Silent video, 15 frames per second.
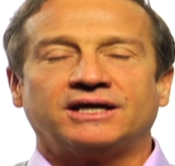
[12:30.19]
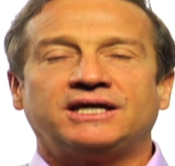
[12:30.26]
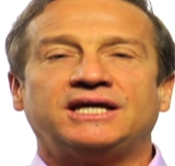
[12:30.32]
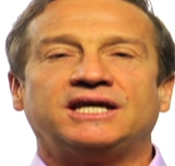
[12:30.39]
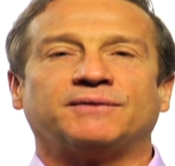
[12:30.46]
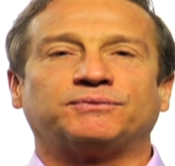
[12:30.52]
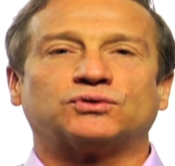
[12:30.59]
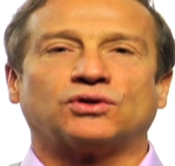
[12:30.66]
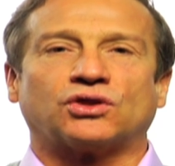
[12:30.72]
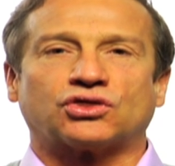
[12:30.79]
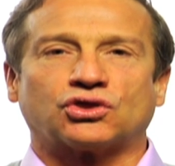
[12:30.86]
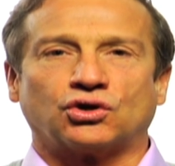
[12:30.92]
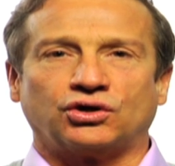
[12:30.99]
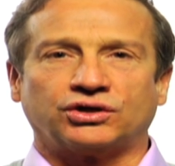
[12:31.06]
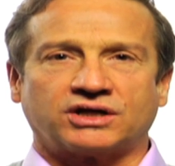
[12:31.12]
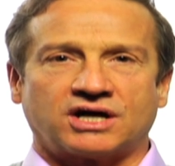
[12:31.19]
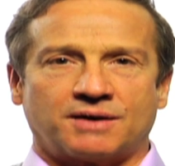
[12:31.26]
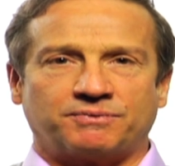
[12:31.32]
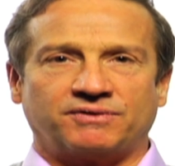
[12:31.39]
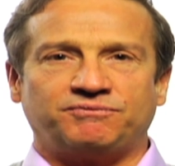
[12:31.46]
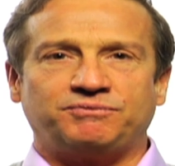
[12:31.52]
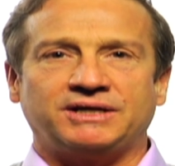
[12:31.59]
Eat up to a third
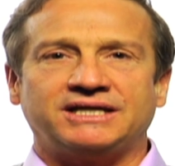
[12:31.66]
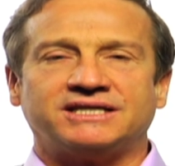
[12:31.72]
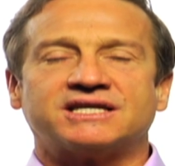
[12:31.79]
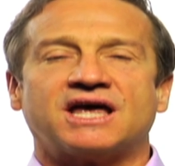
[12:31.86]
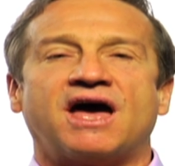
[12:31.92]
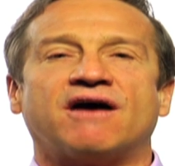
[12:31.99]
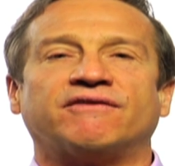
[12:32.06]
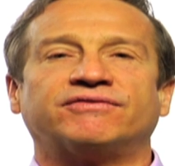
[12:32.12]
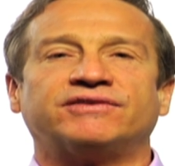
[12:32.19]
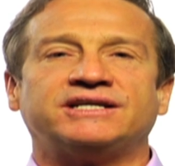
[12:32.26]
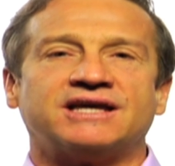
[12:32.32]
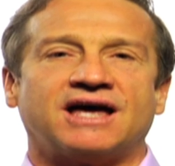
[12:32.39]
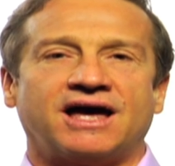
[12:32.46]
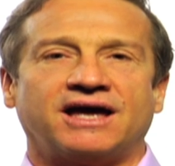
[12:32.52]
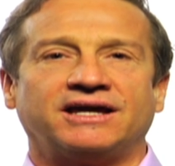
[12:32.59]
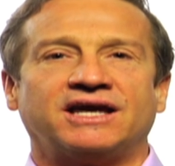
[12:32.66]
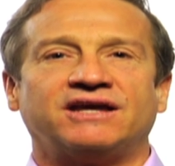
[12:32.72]
cup of beets every day.